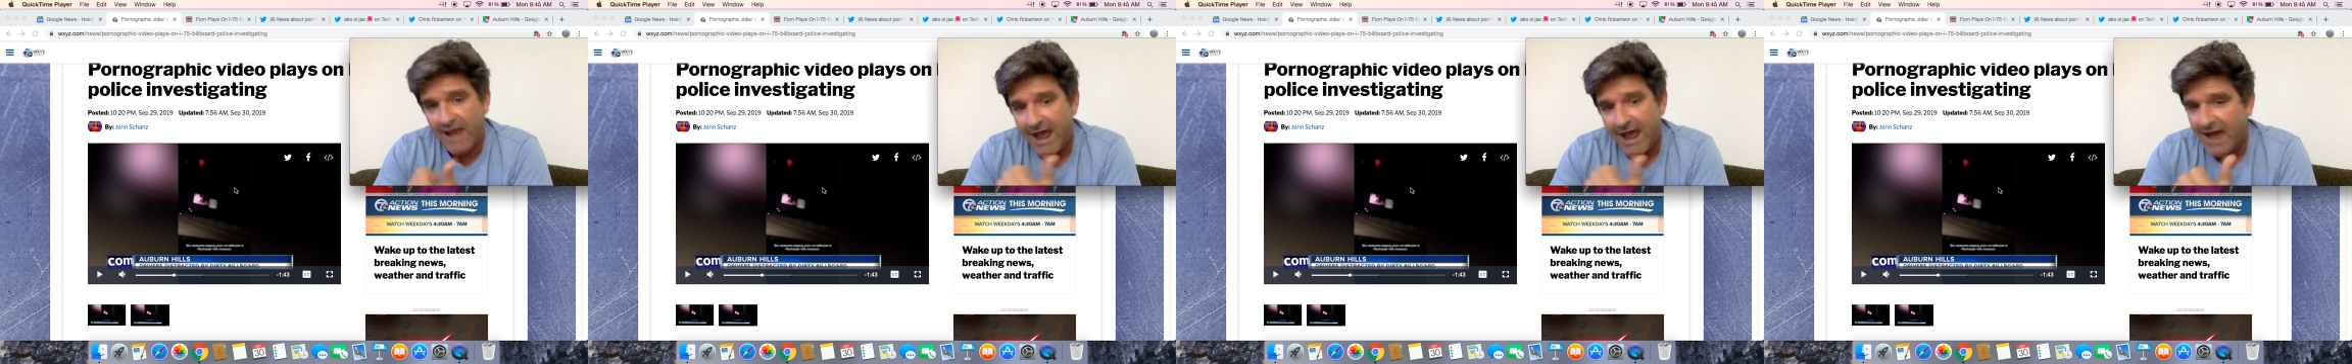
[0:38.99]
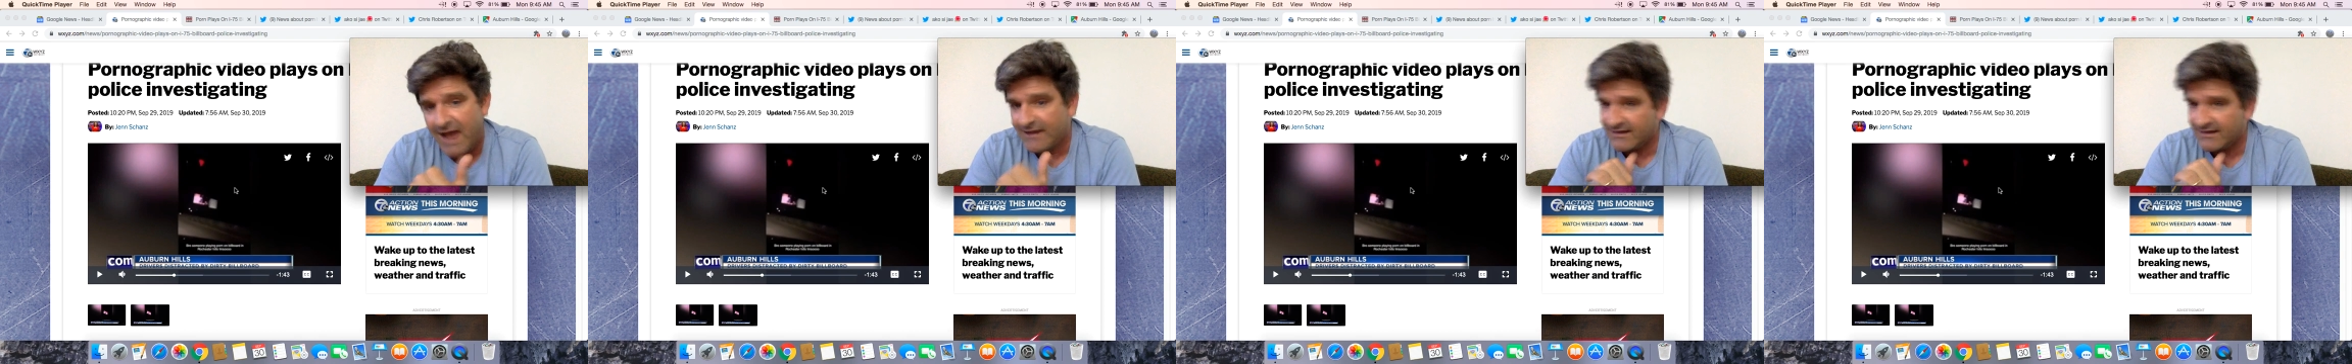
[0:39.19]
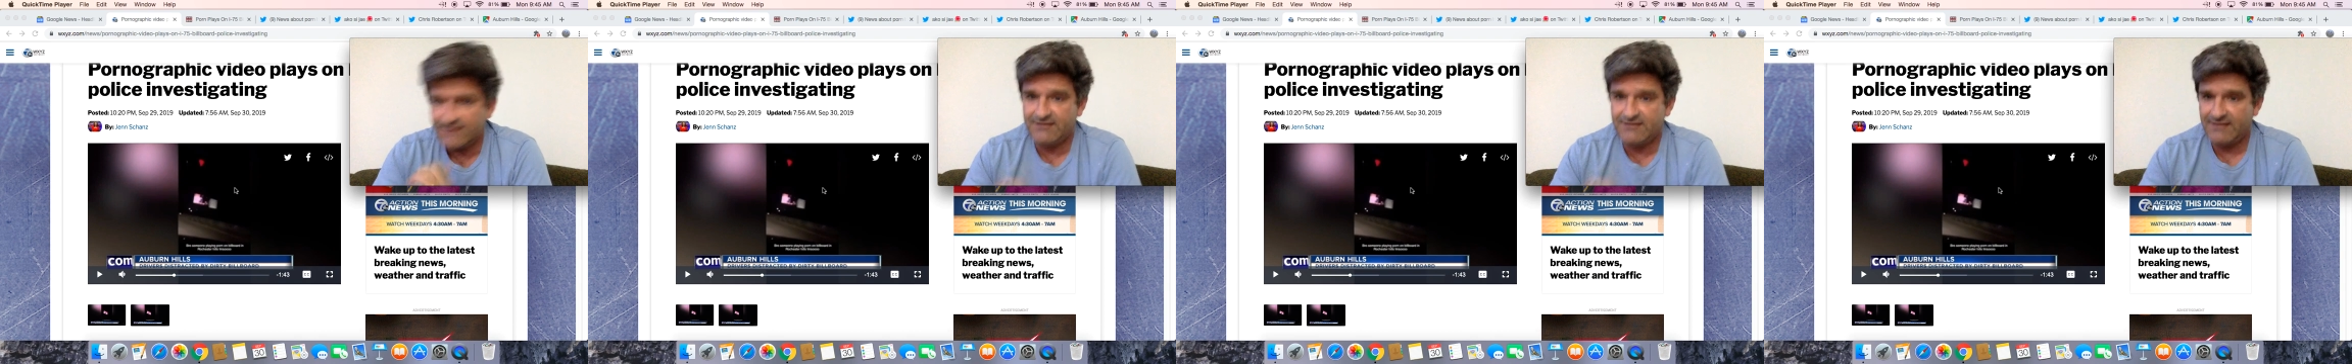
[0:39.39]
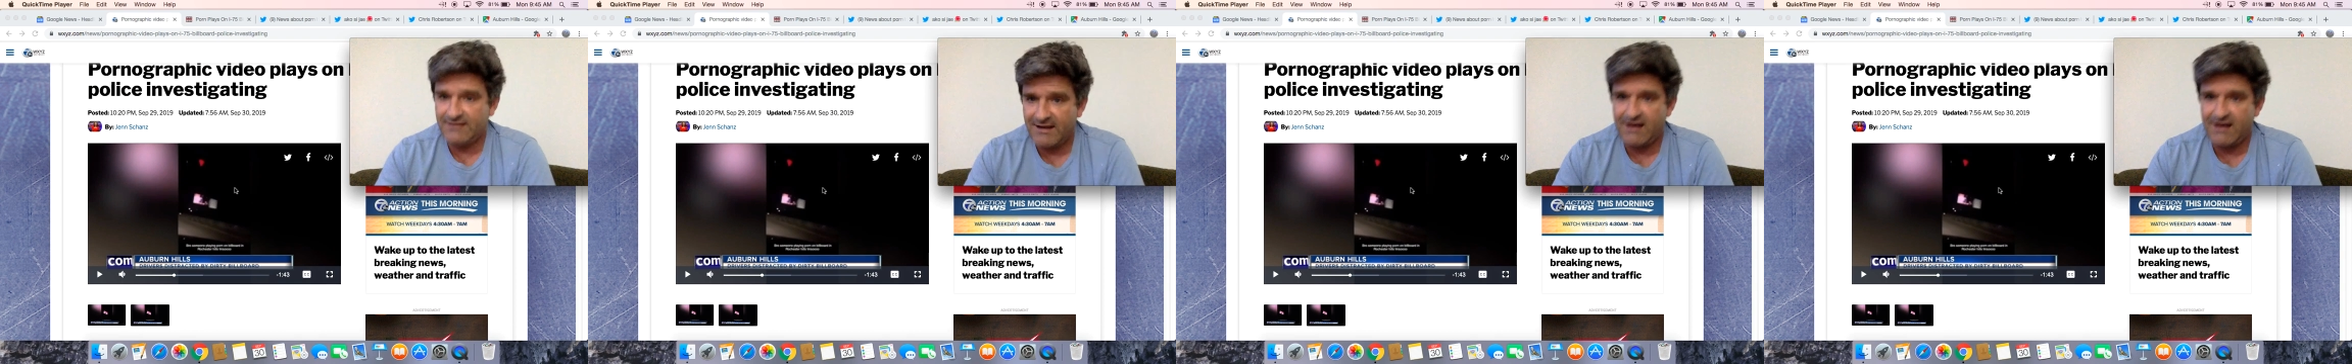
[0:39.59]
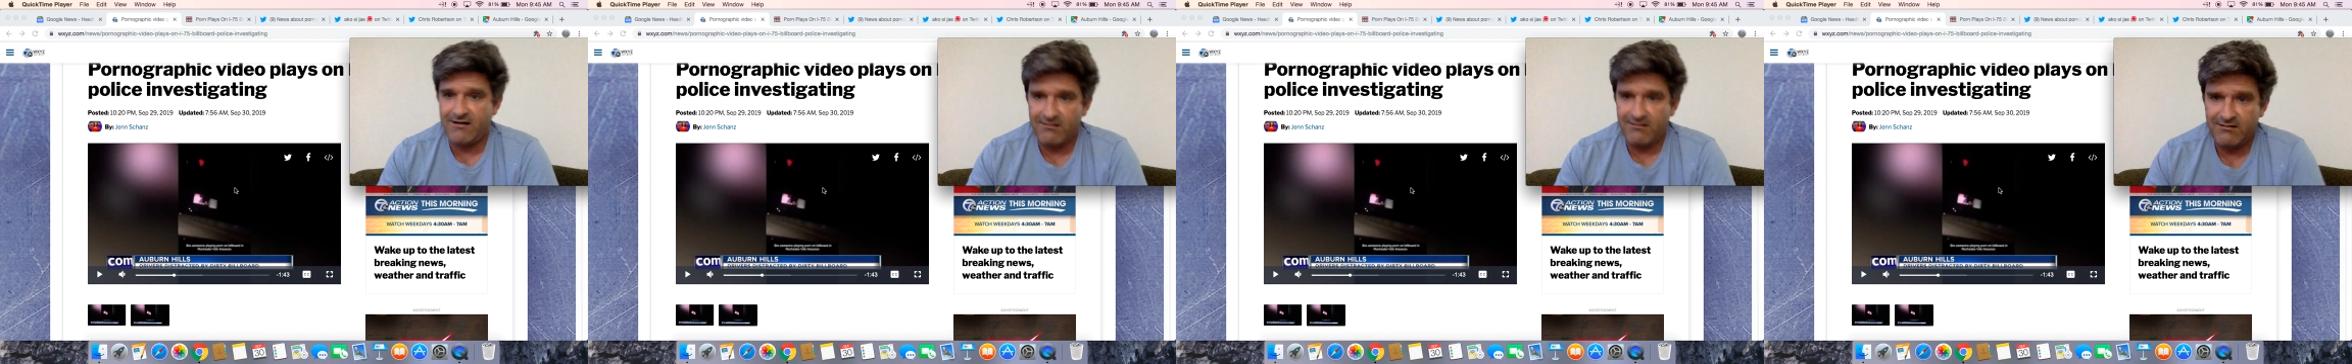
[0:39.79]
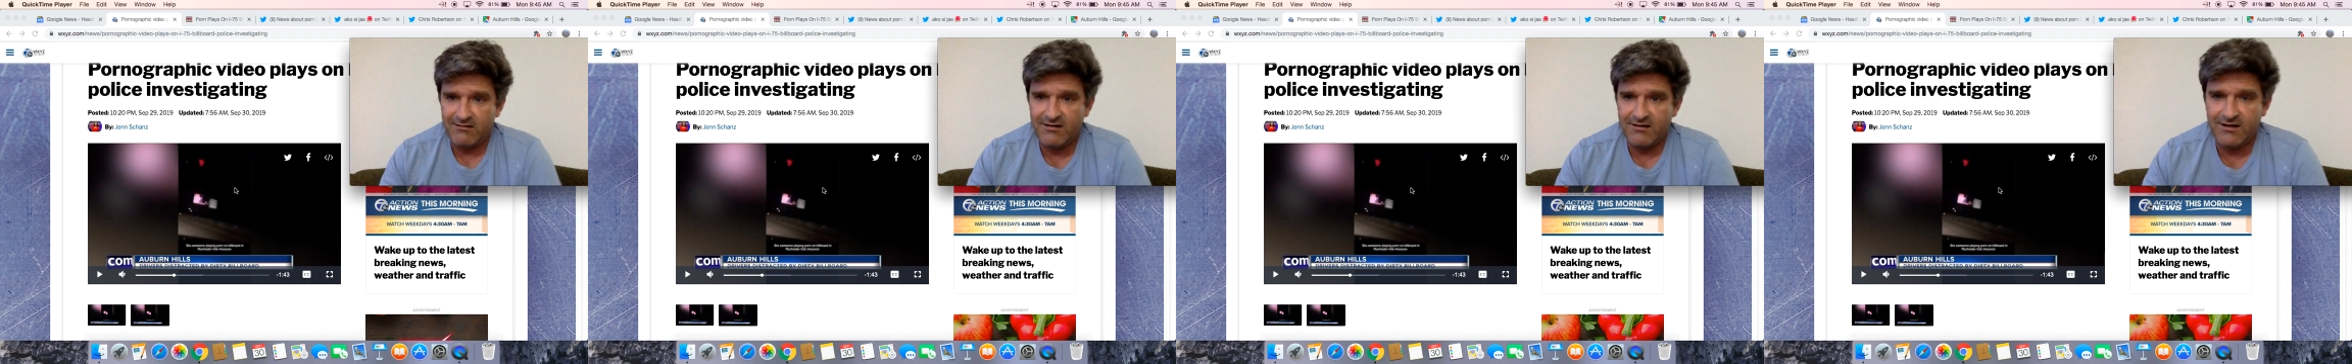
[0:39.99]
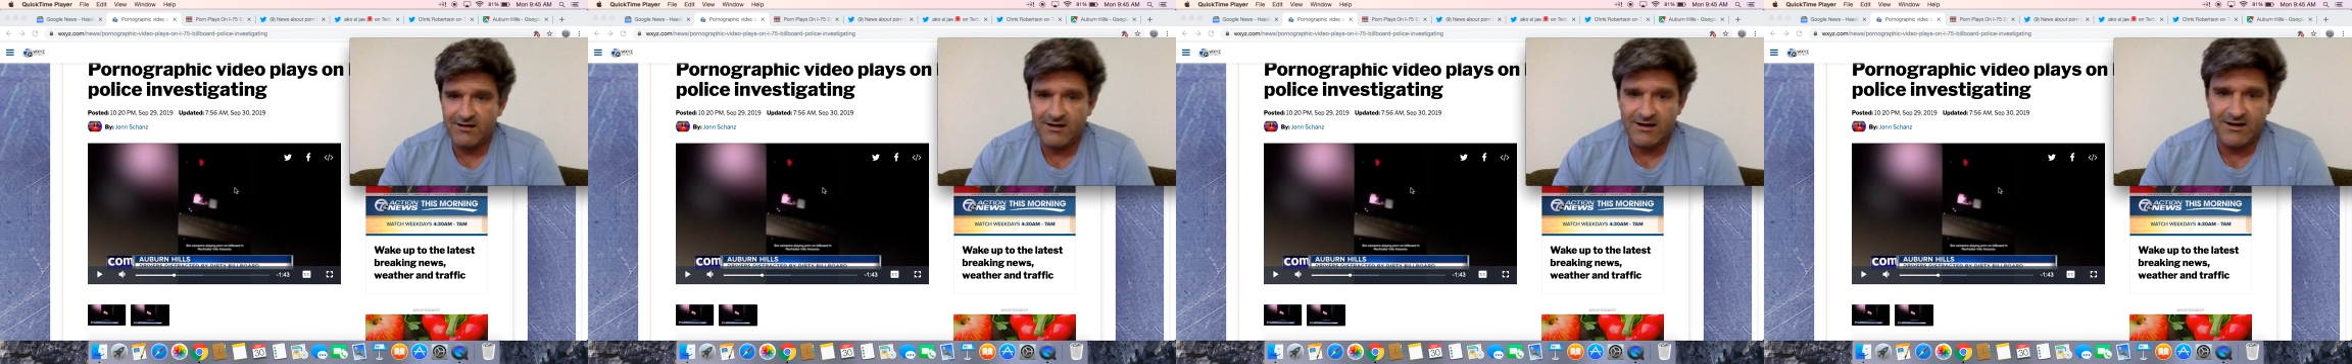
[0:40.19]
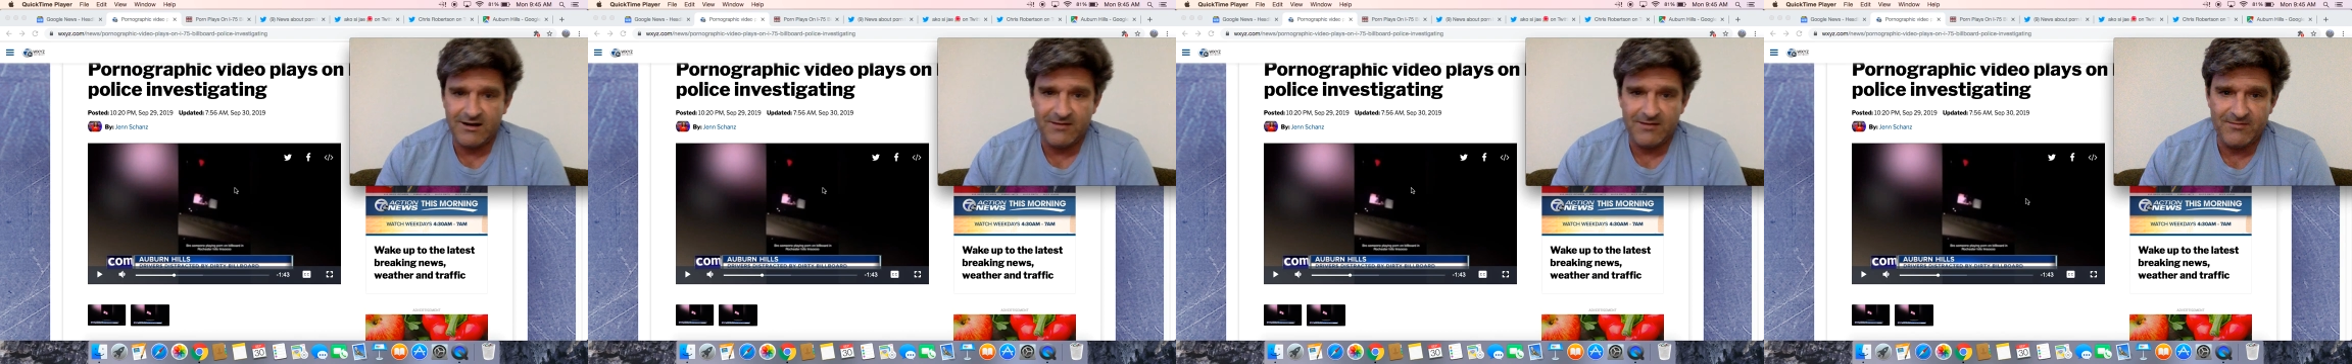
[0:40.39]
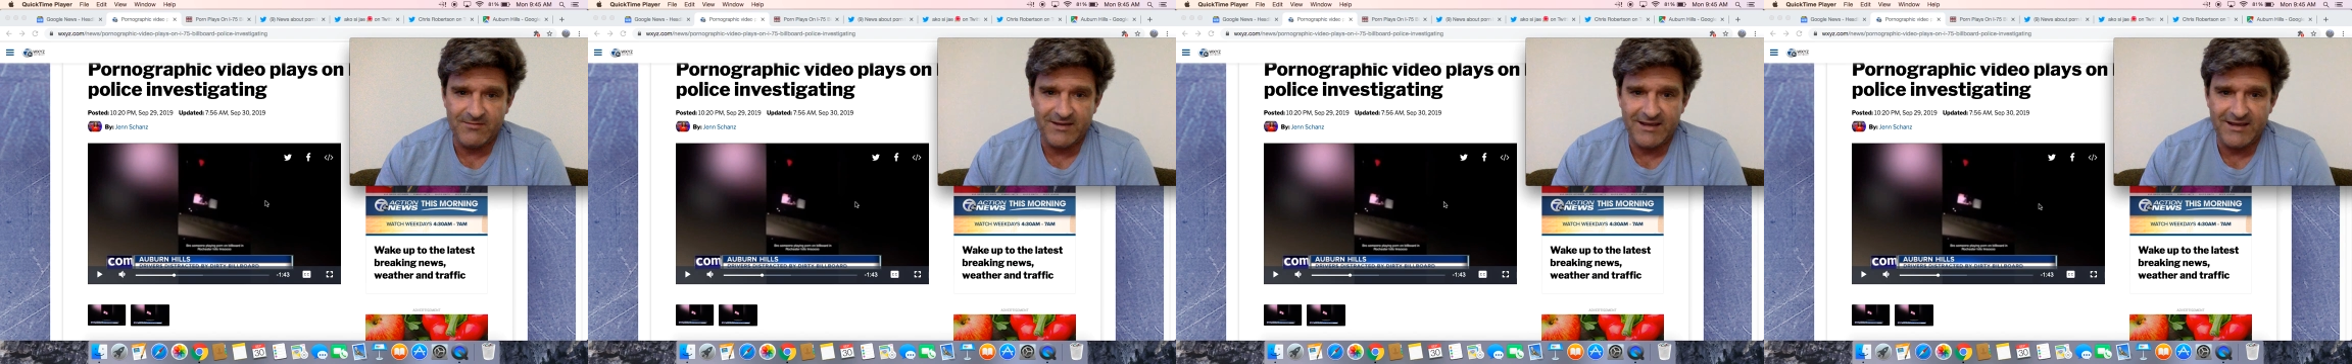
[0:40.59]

hack into there um,